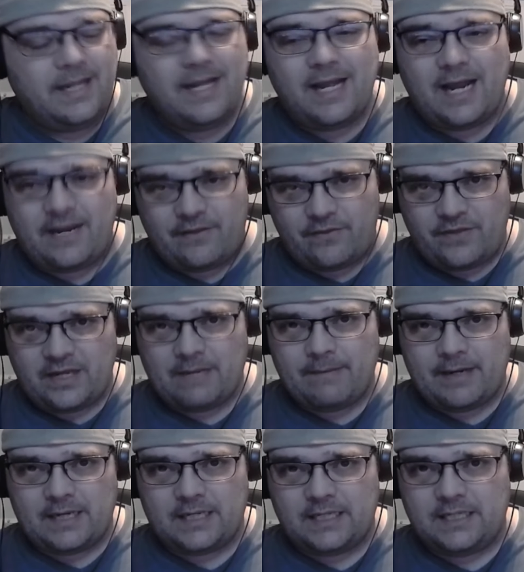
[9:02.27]
And the thing
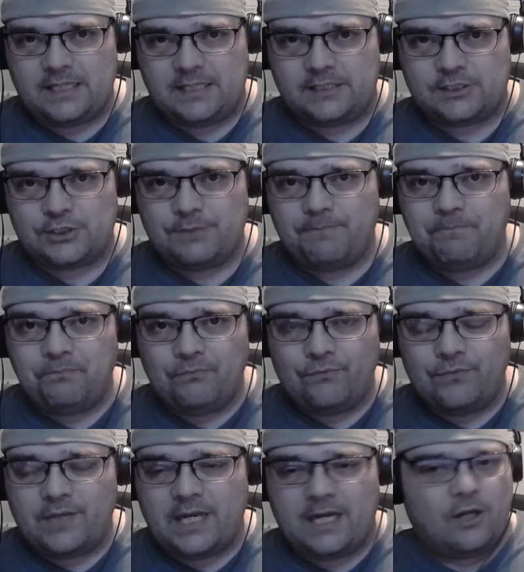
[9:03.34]
about it is,
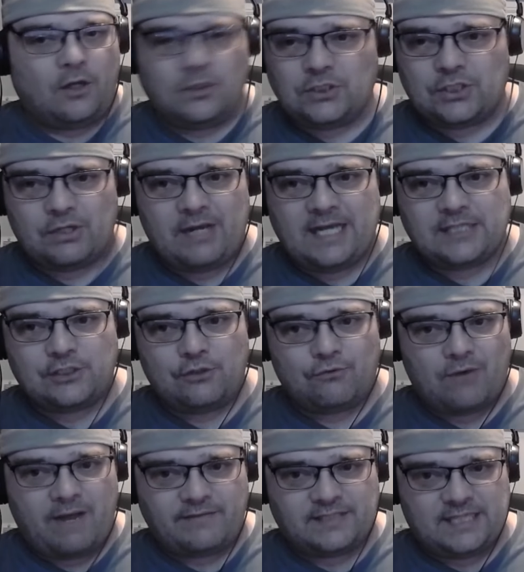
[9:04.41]
it also has no
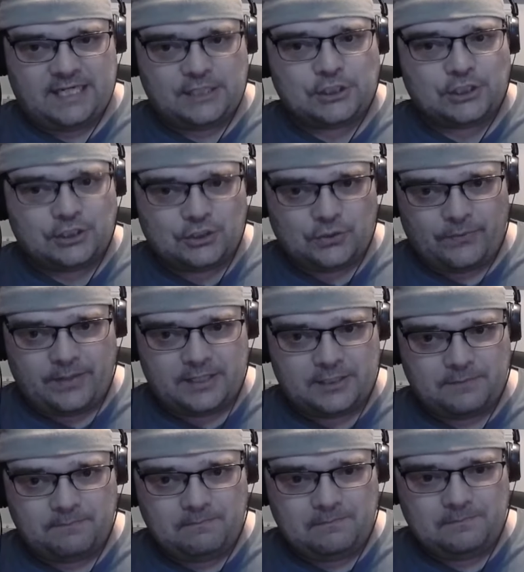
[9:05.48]
gravitation to it.